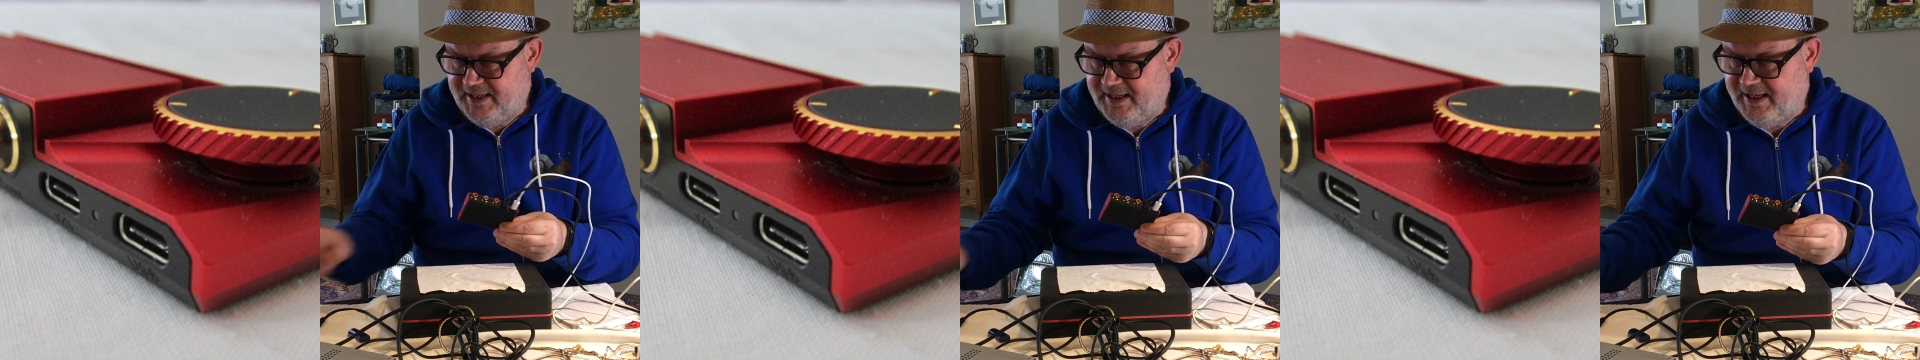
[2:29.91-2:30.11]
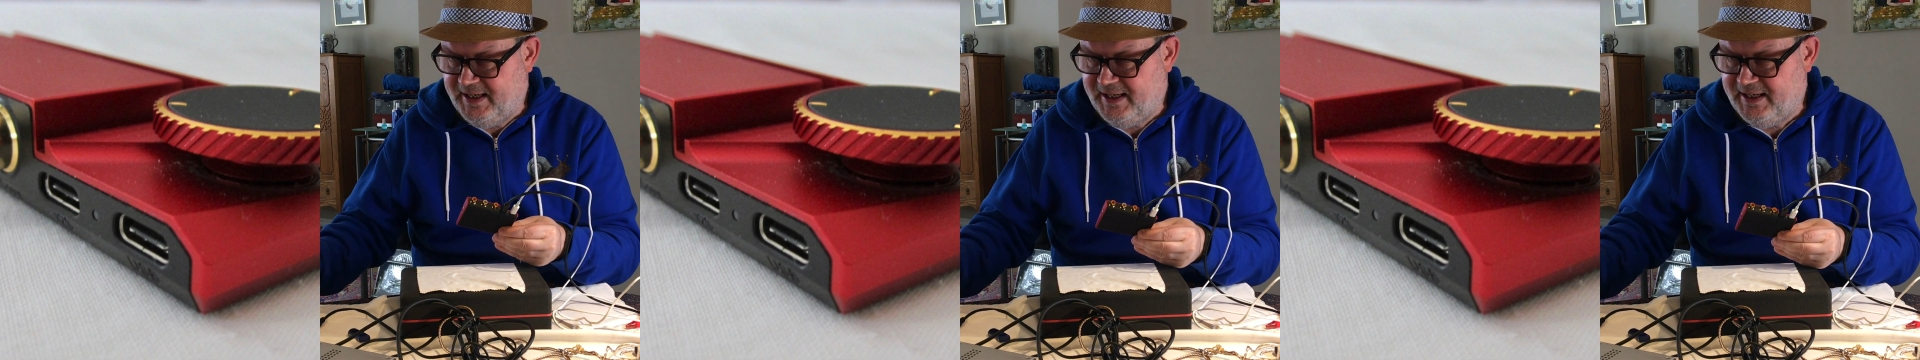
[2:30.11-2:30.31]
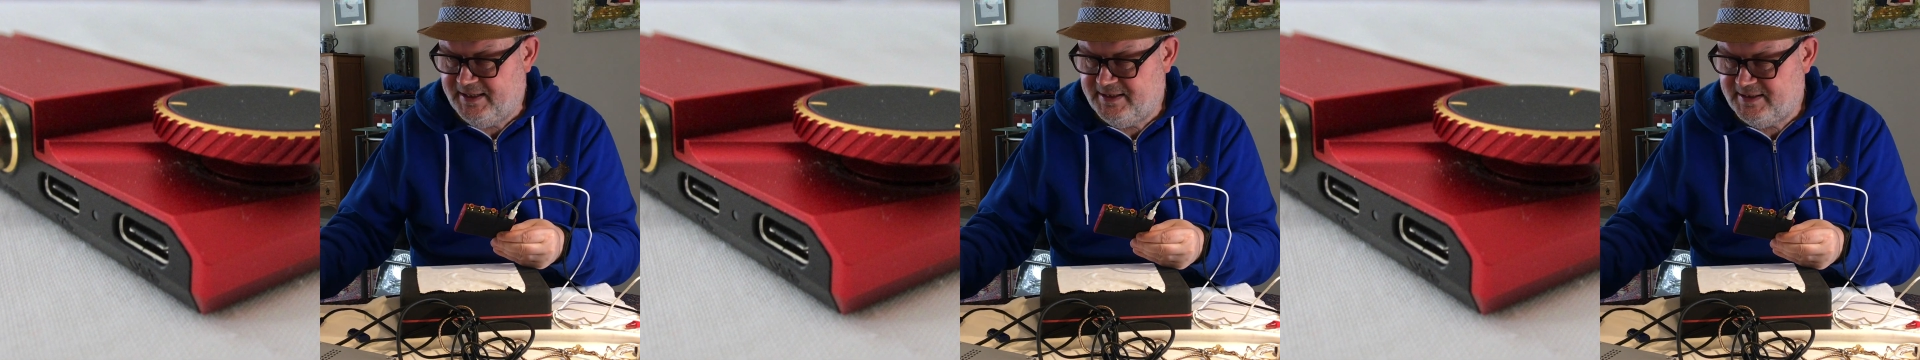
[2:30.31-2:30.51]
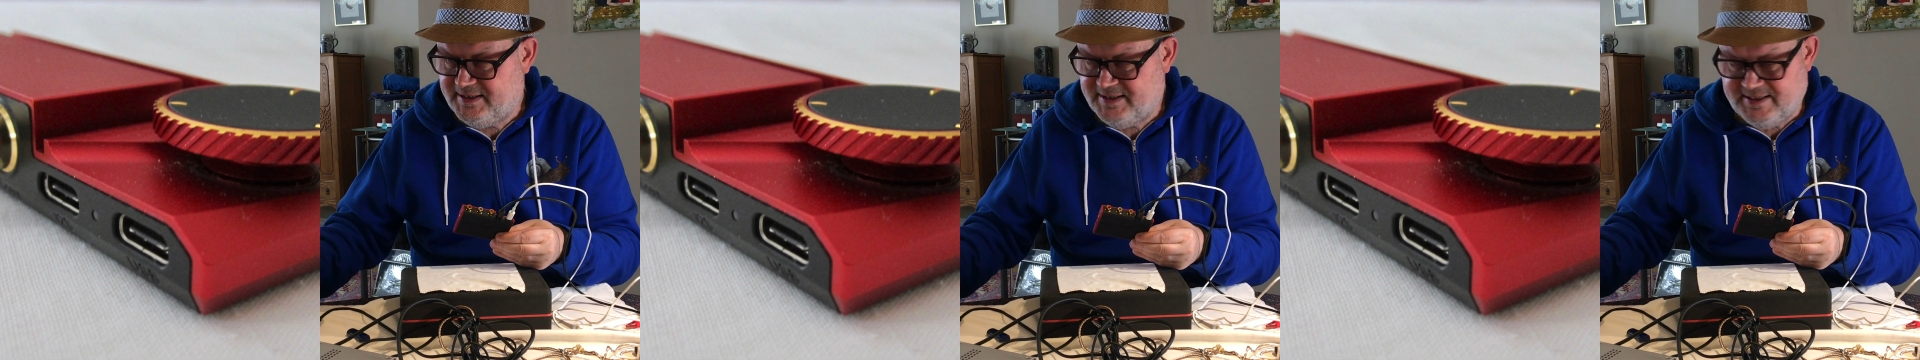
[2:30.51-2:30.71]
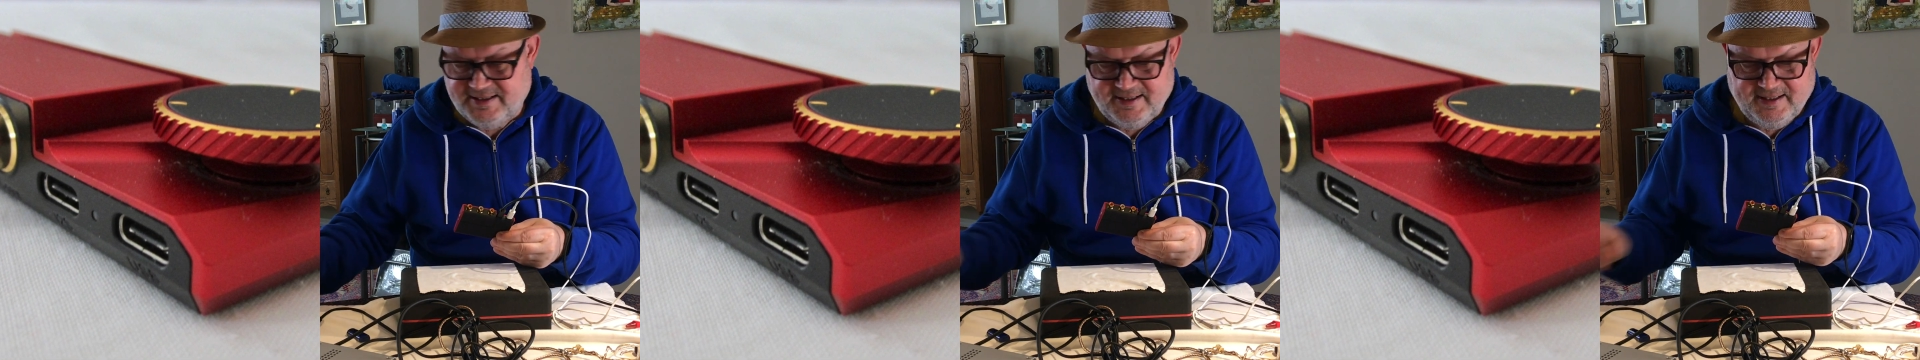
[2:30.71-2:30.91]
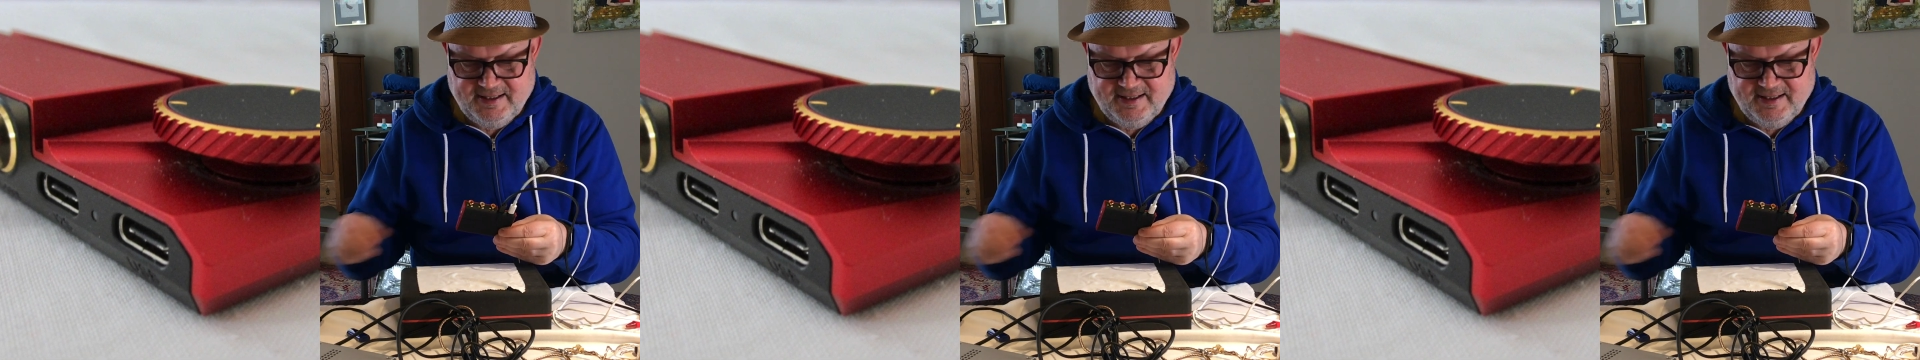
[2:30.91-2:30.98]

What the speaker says: And